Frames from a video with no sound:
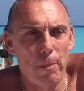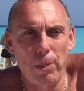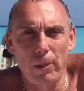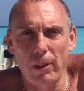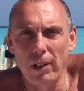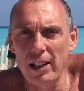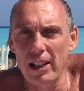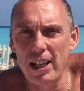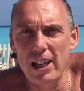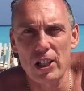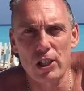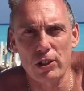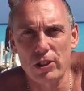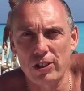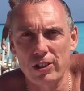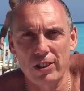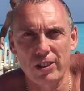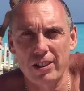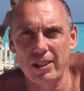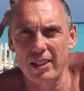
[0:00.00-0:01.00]
The
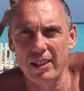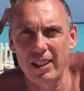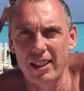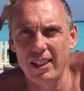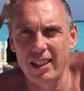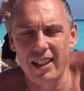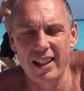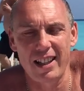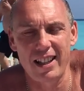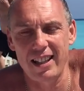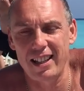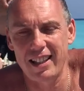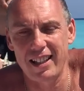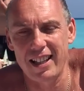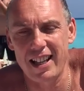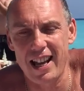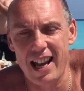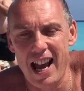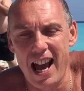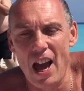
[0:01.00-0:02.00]
police,
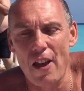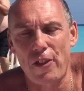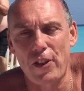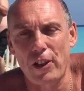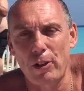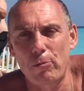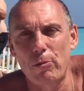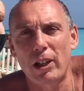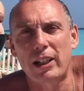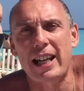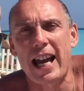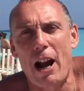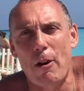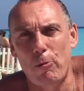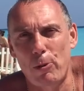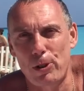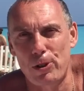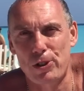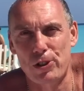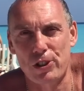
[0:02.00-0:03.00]
I think, were
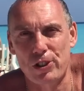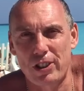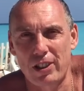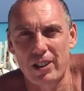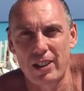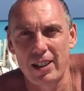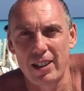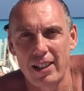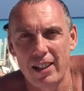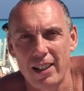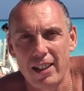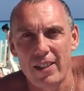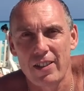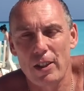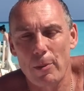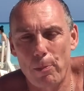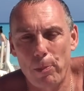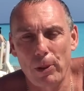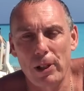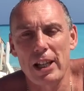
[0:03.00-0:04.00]
cowards.
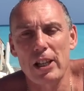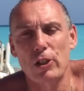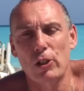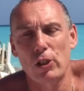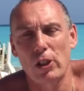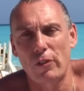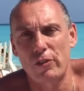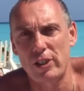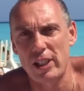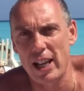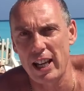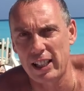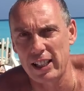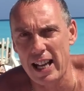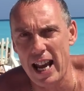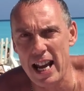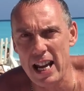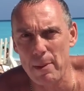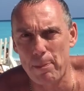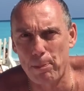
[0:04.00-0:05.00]
The police could have taken
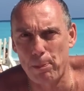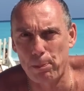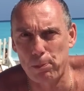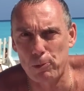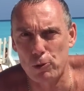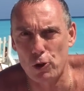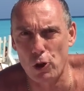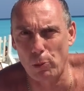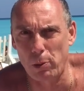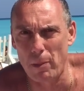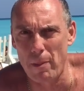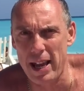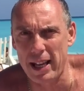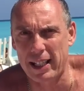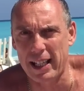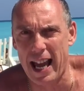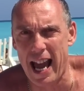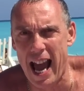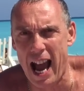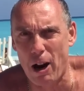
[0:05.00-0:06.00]
any
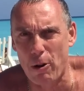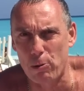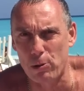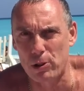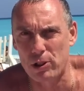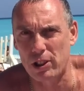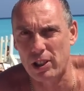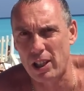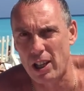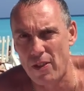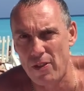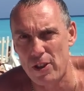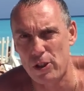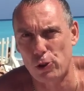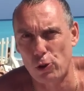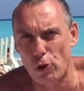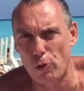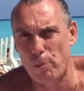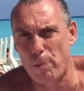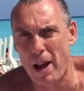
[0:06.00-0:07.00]
troublemaker out and he
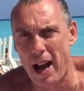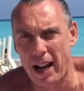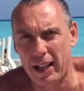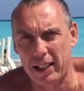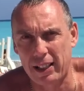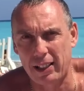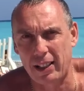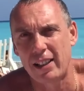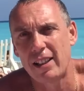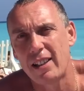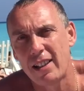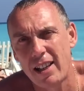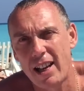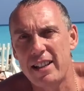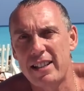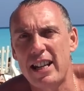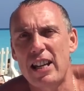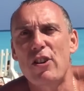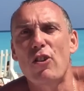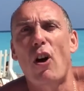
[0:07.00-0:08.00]
stood back
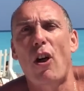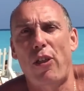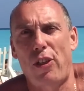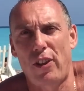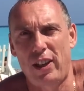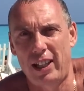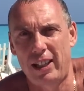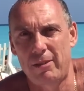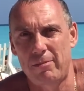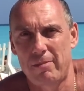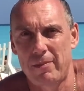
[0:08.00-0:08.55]
and did nothing.